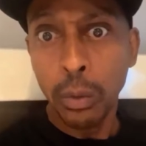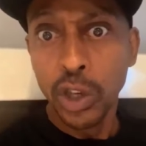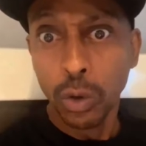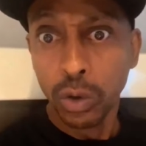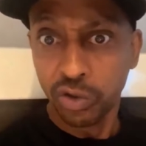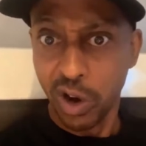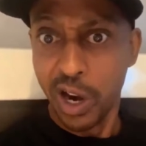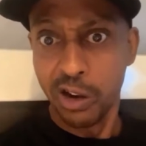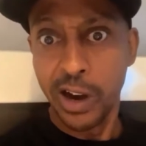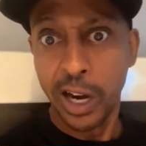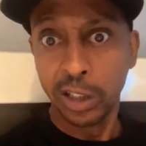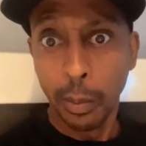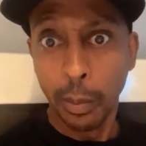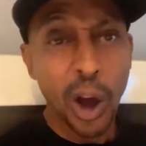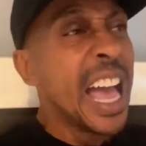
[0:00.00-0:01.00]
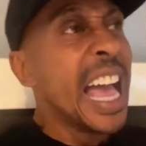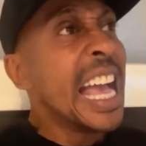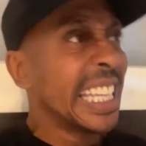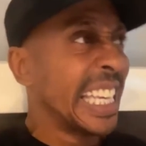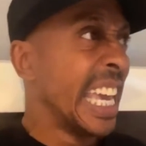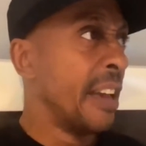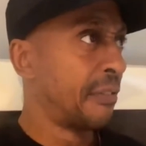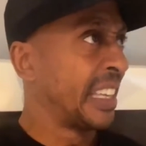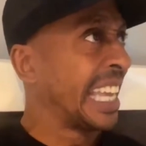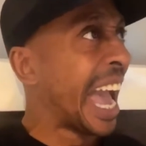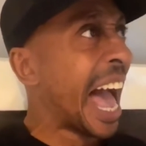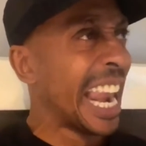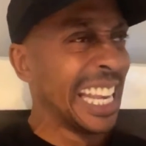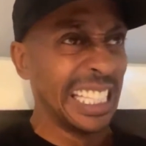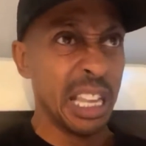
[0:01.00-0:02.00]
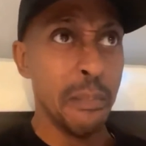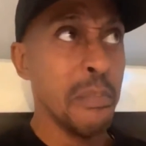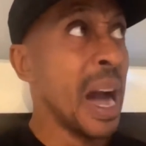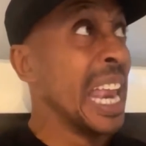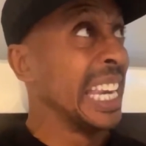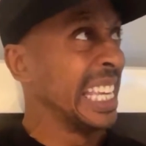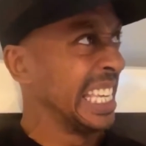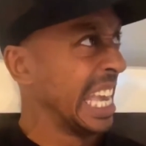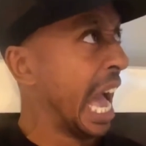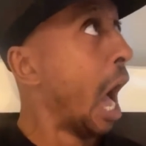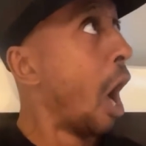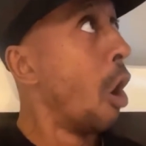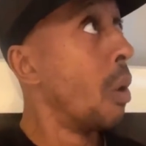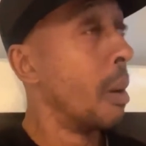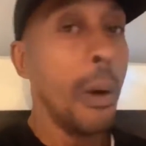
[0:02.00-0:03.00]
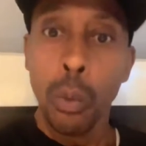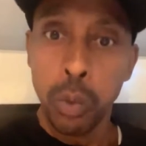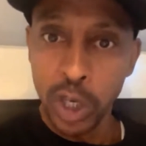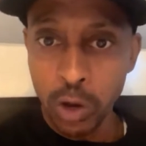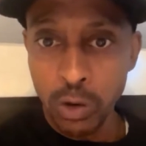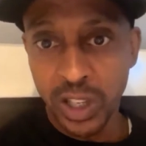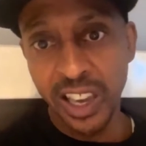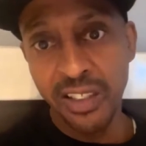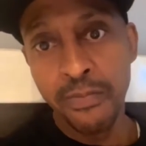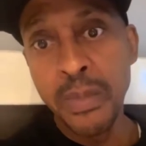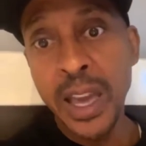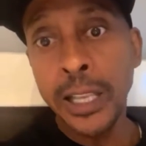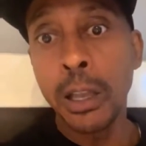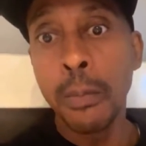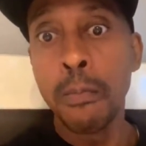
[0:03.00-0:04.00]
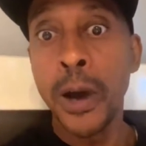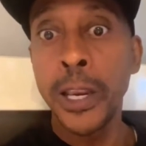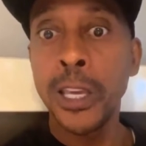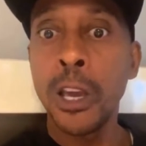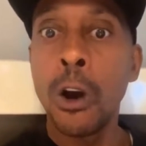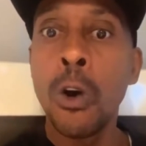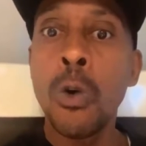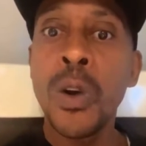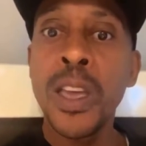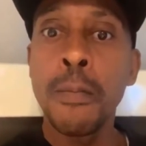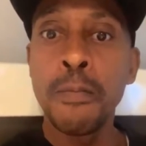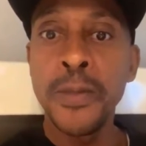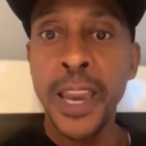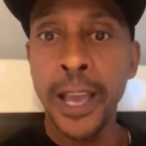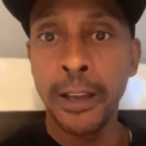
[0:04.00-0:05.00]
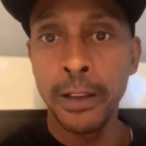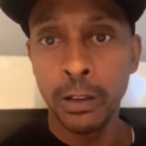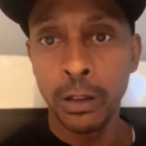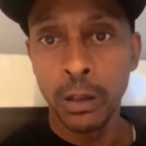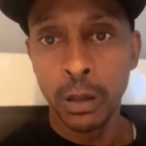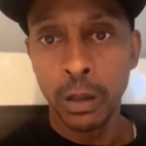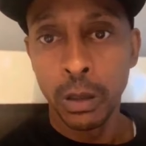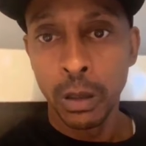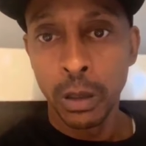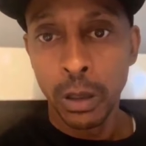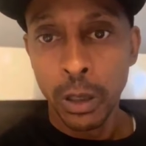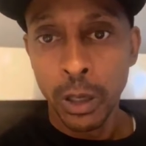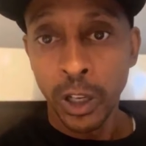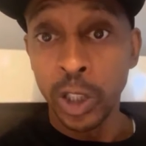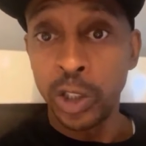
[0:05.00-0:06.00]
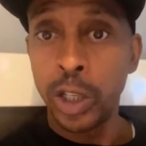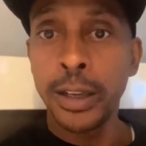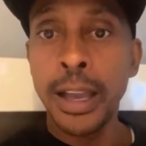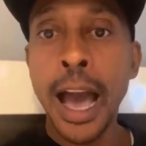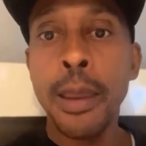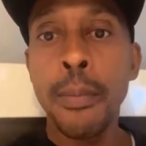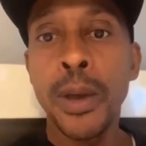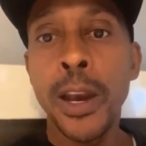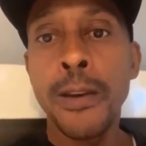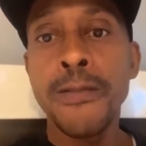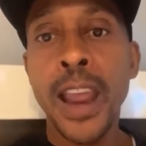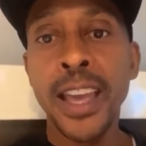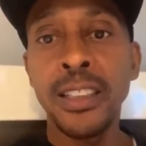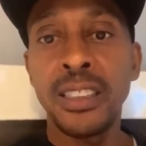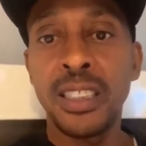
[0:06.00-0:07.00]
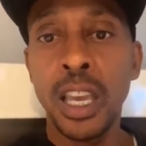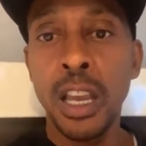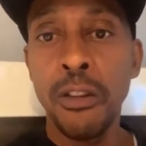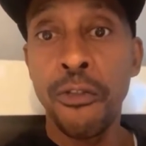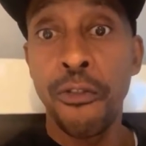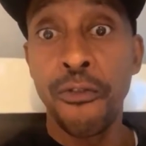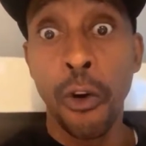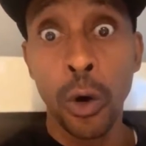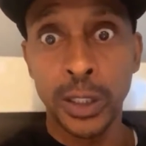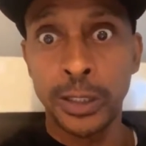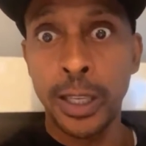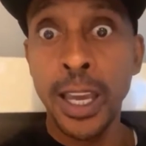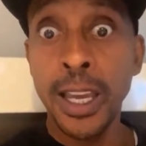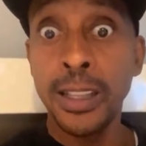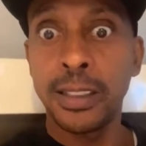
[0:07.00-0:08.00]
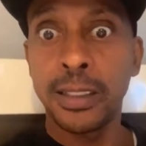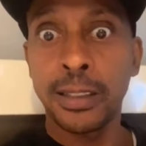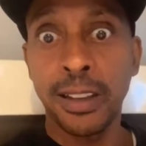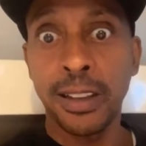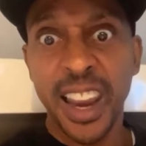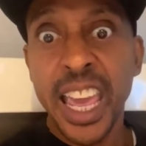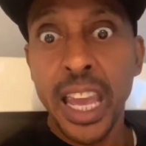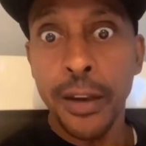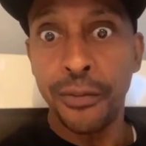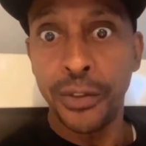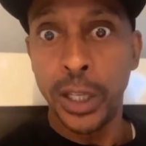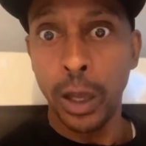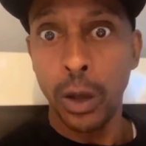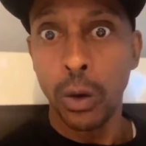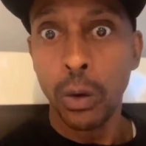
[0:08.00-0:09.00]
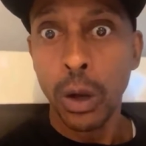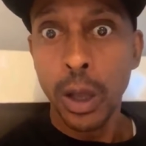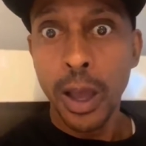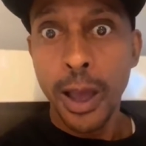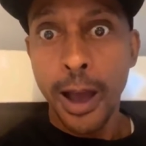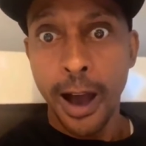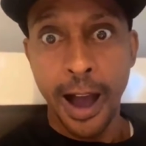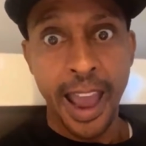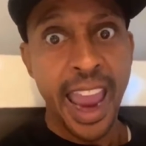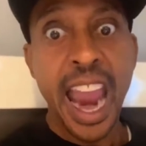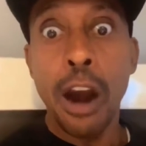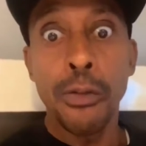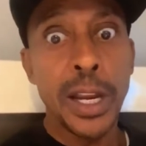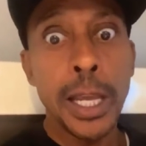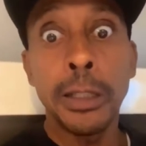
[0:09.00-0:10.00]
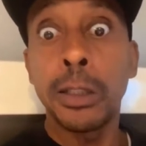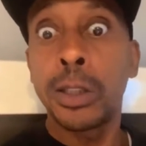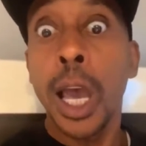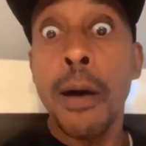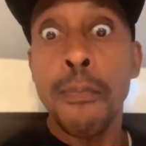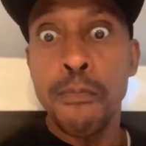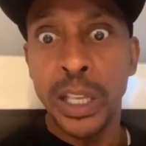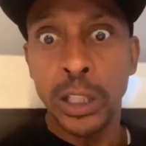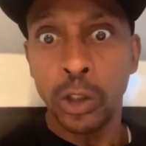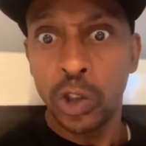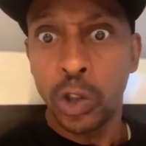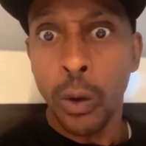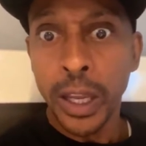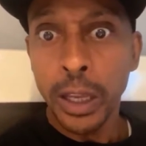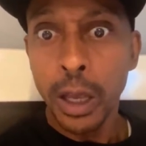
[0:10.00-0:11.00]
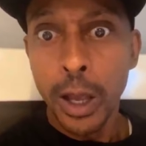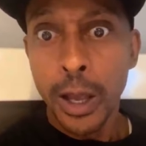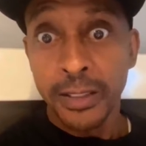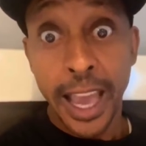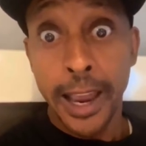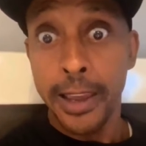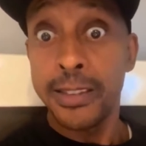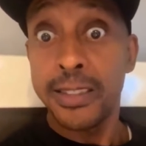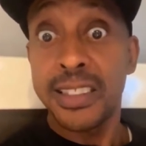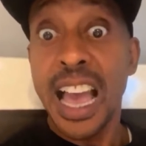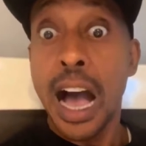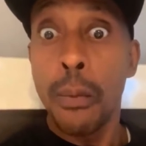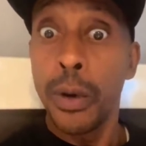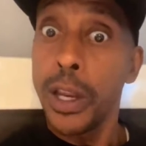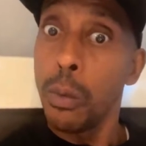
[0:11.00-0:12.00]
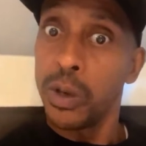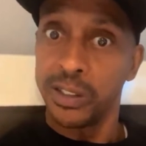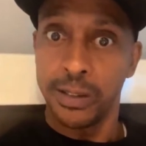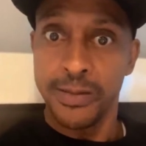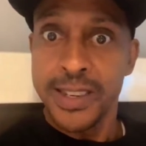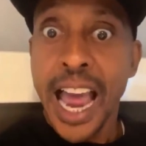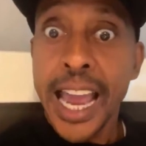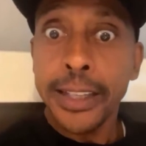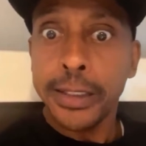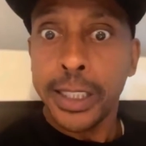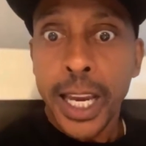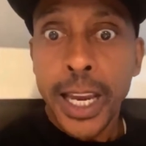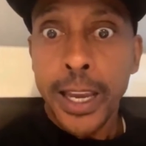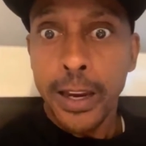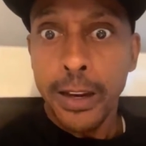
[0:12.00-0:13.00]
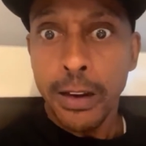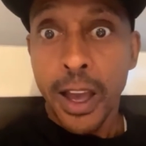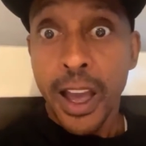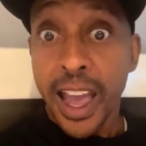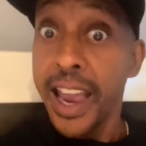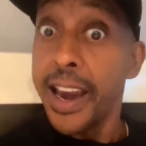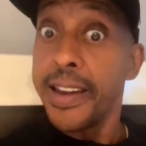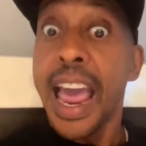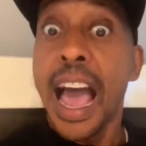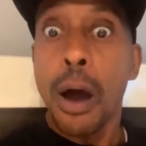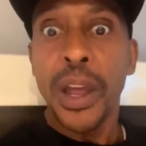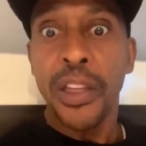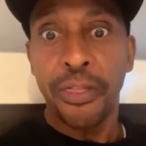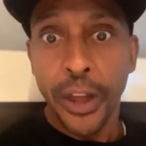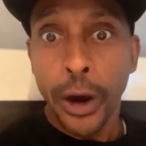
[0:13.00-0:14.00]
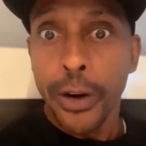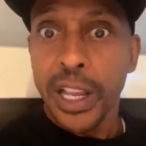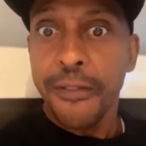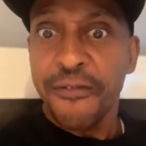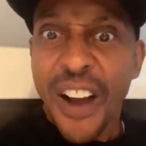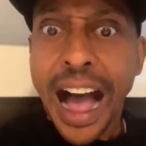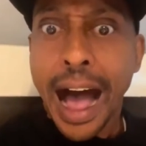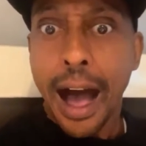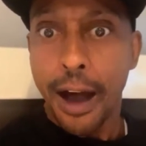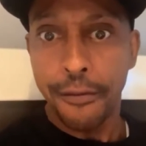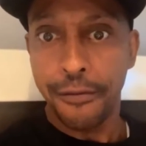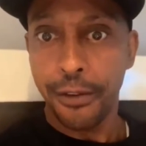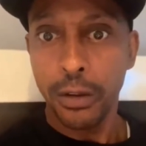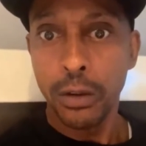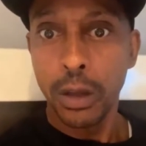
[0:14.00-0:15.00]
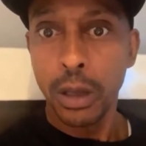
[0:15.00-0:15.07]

when you was running around talking about, give Khaled the money you owe him. Well, you give Meek the money you owe him, nigga. Because you got him in a 1914 slave deal, a Harriet Tubman joint that he signed when he was 19 and now he's 35.